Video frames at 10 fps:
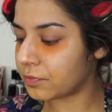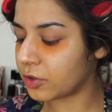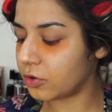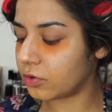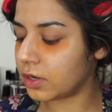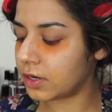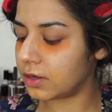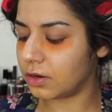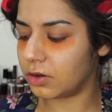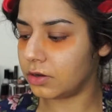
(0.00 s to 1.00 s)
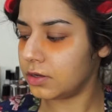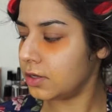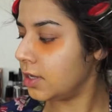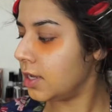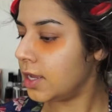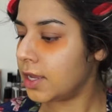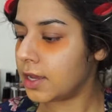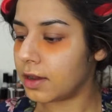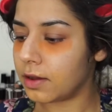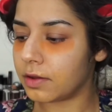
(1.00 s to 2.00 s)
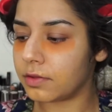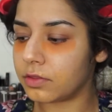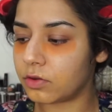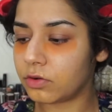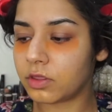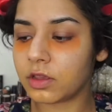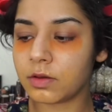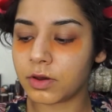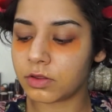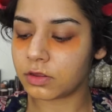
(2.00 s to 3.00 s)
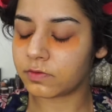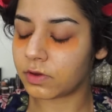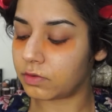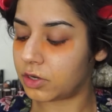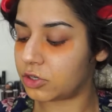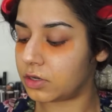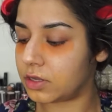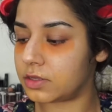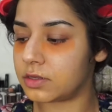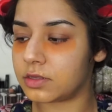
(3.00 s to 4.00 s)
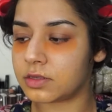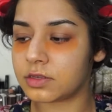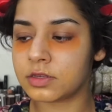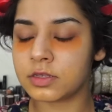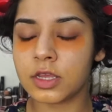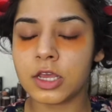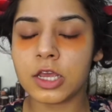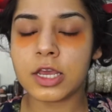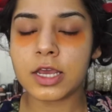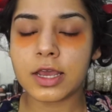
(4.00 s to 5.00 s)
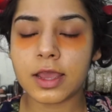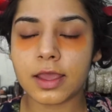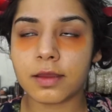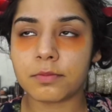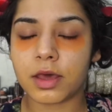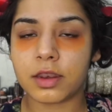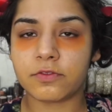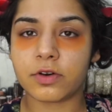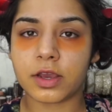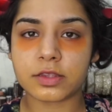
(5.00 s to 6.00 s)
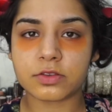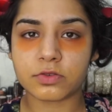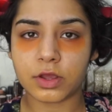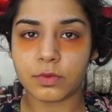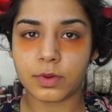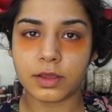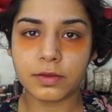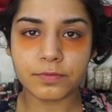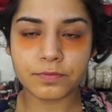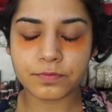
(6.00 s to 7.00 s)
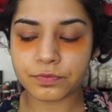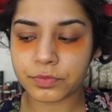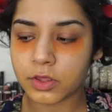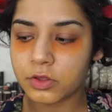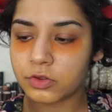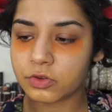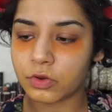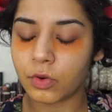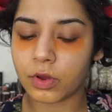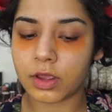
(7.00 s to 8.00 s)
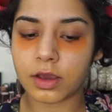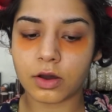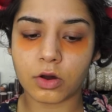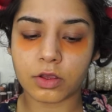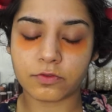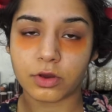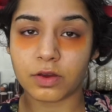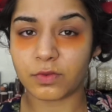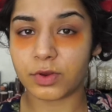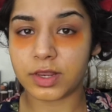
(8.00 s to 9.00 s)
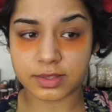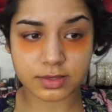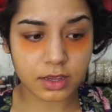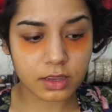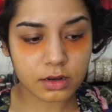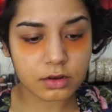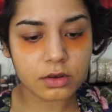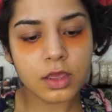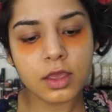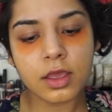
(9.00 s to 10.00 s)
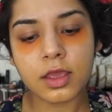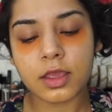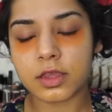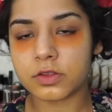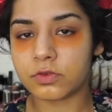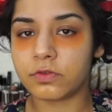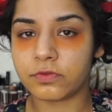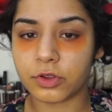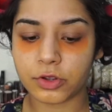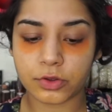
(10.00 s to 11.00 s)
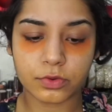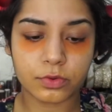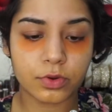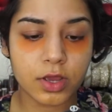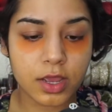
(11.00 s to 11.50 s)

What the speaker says: You don't need a lot. The good thing about this foundation is it mattifies straight away. So if you have oily skin, it's good for you.